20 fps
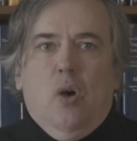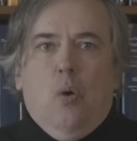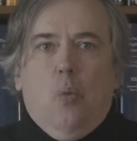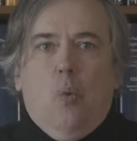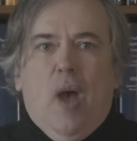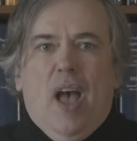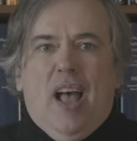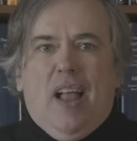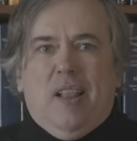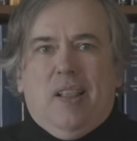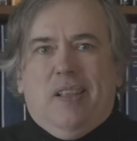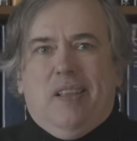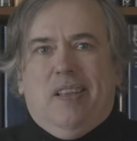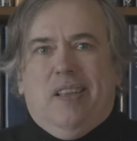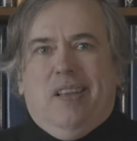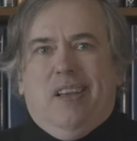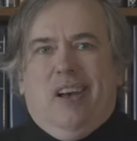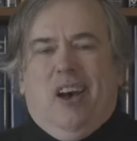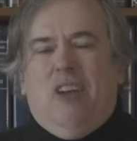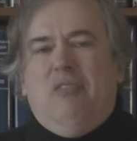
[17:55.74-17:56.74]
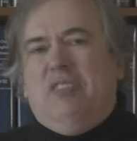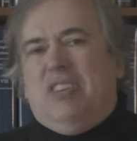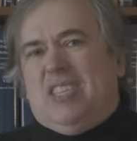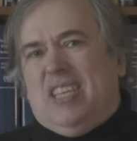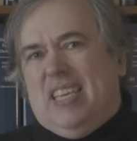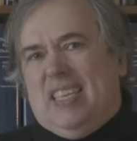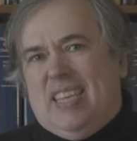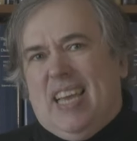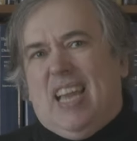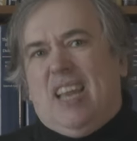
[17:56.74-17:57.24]
Well,
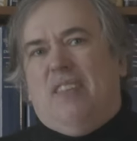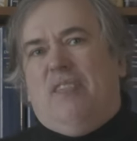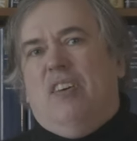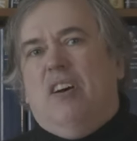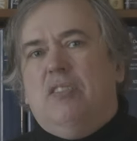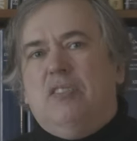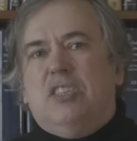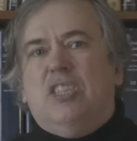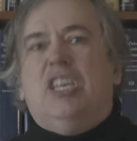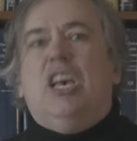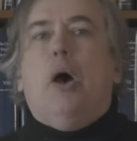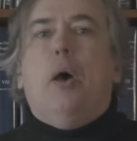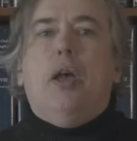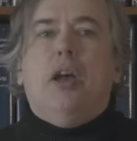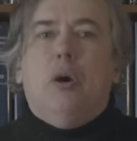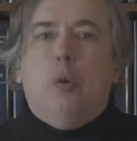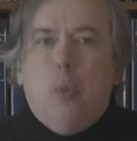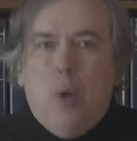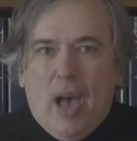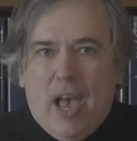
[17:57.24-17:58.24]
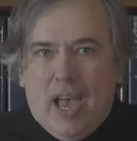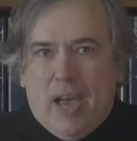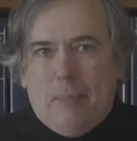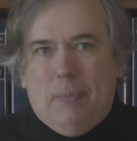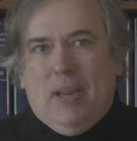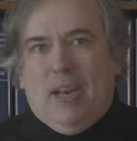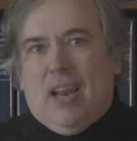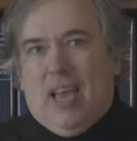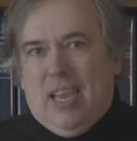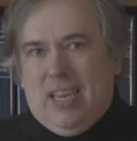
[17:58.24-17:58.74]
obviously telephones are going away. I
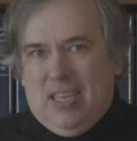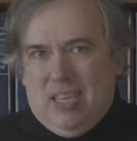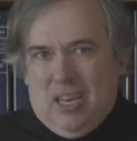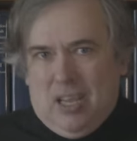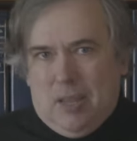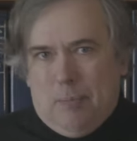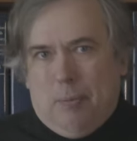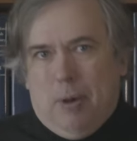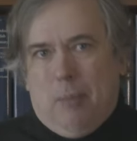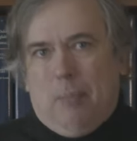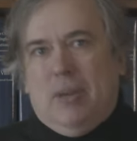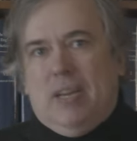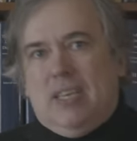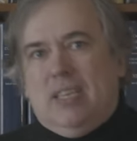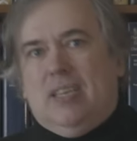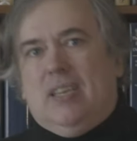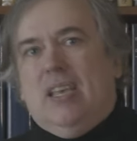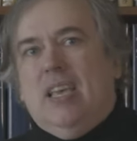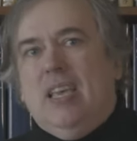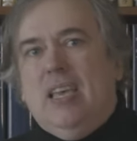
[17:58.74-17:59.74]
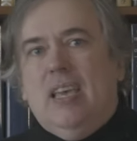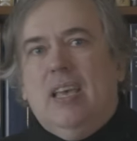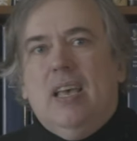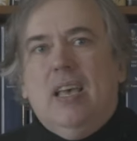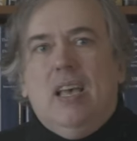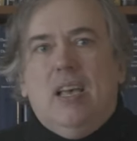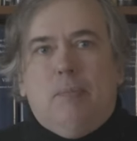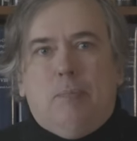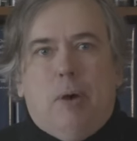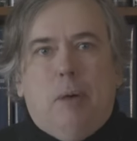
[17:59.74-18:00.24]
mean, like, you know, the public key,
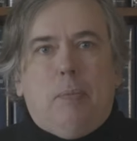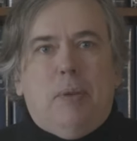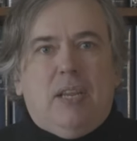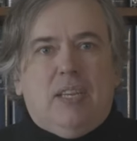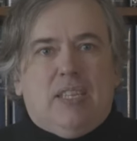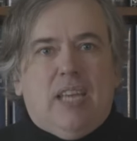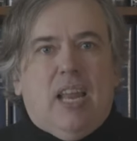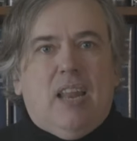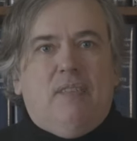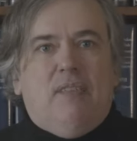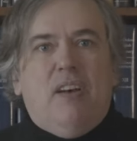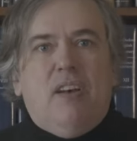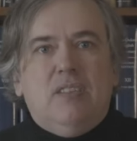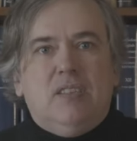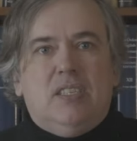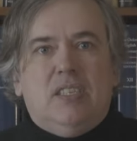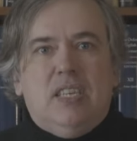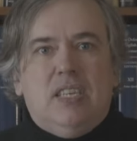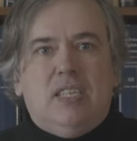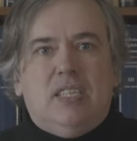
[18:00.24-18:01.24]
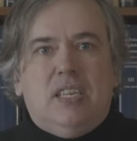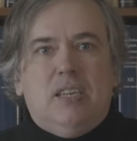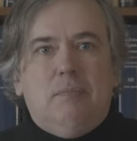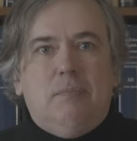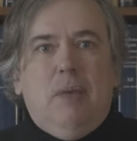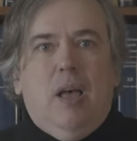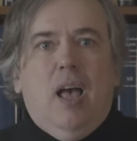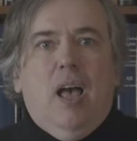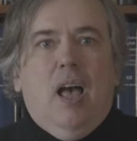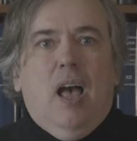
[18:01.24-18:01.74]
public telephone
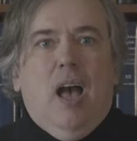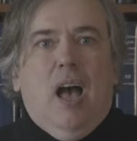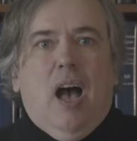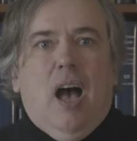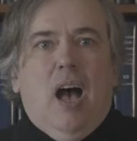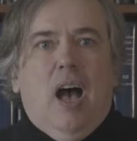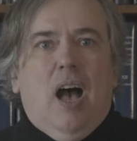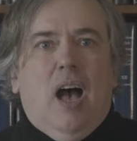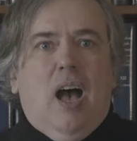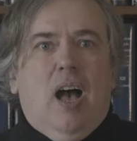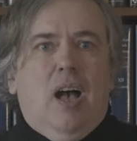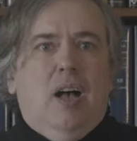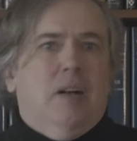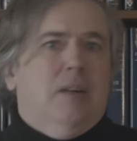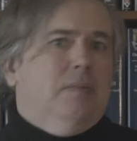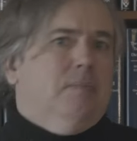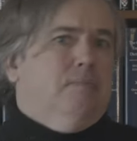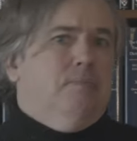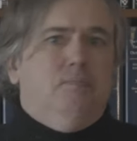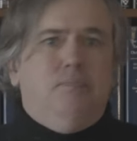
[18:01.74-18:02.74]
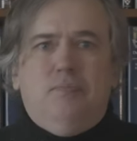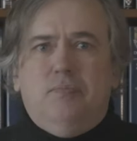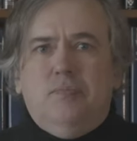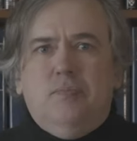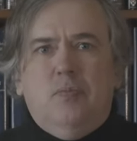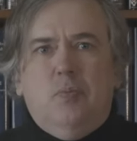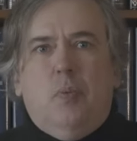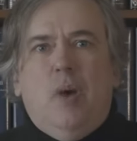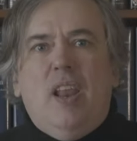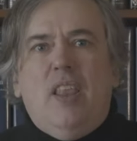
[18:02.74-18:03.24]
system, um,
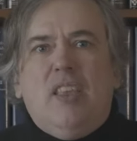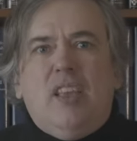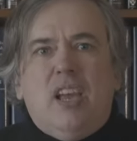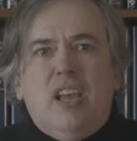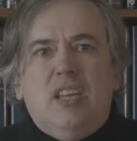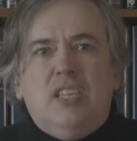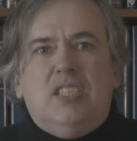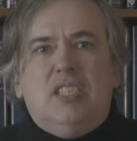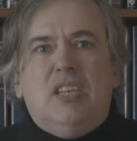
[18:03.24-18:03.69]
when are they going to